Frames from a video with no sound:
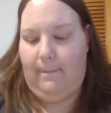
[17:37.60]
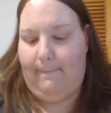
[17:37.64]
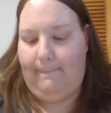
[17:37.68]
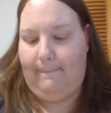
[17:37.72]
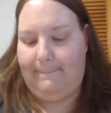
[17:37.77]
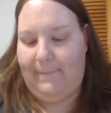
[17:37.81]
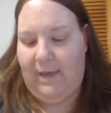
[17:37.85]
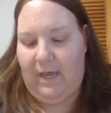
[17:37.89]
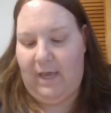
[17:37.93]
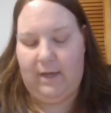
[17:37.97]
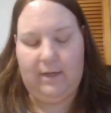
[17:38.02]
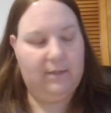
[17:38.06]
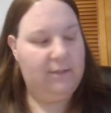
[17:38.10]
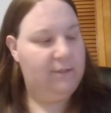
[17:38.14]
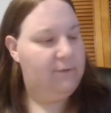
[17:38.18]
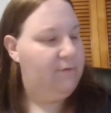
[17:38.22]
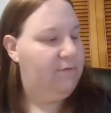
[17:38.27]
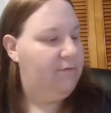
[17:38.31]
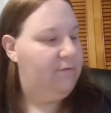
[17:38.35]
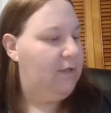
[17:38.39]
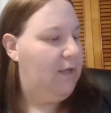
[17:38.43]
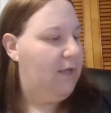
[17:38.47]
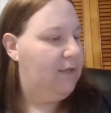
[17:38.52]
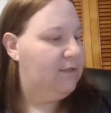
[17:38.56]
Pens. We
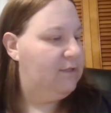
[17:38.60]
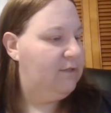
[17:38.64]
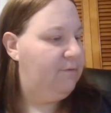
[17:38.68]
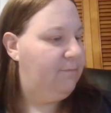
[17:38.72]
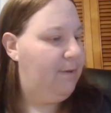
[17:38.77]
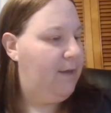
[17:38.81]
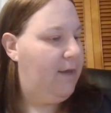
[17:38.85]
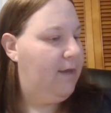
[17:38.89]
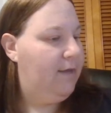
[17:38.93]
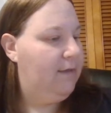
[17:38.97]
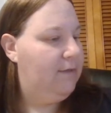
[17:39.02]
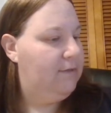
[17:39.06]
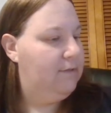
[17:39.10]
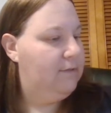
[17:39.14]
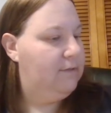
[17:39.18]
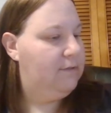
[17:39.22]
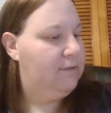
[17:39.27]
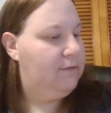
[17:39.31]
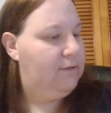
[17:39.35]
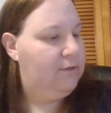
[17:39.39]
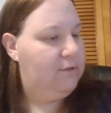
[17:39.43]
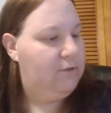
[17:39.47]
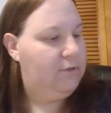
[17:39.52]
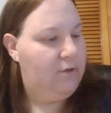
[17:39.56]
have lots of
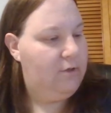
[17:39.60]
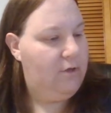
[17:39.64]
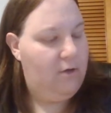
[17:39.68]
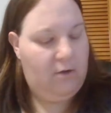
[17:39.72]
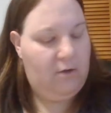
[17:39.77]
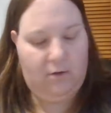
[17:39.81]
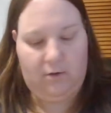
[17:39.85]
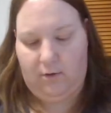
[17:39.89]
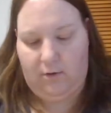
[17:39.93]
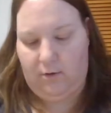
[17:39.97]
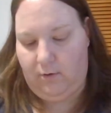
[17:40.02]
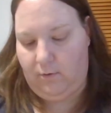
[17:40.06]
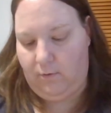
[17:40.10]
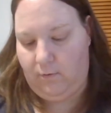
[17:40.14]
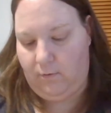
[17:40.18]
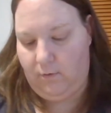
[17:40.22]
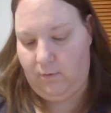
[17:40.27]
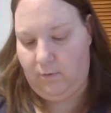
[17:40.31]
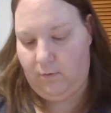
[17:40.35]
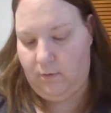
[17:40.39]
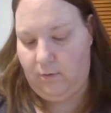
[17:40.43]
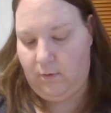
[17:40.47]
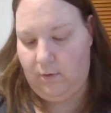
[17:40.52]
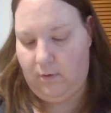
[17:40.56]
pens. So
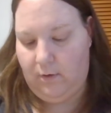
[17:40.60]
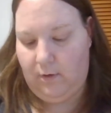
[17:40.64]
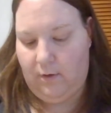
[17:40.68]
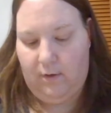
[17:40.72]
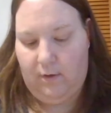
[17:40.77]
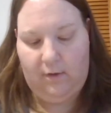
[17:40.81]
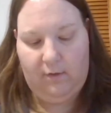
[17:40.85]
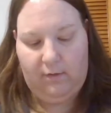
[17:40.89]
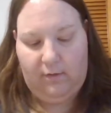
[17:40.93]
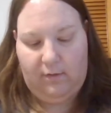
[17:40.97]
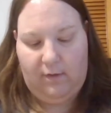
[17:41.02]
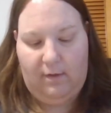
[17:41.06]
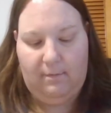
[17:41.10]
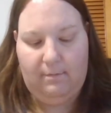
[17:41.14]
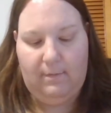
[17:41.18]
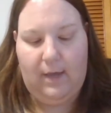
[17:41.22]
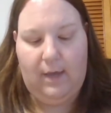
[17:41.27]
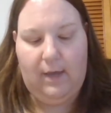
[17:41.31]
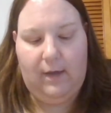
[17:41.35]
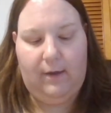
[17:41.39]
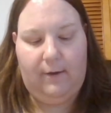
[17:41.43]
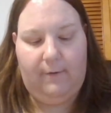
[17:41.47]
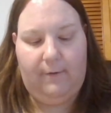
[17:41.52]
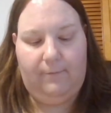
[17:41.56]
they
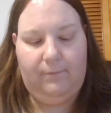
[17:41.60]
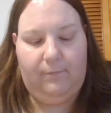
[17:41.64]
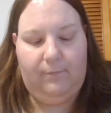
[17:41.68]
make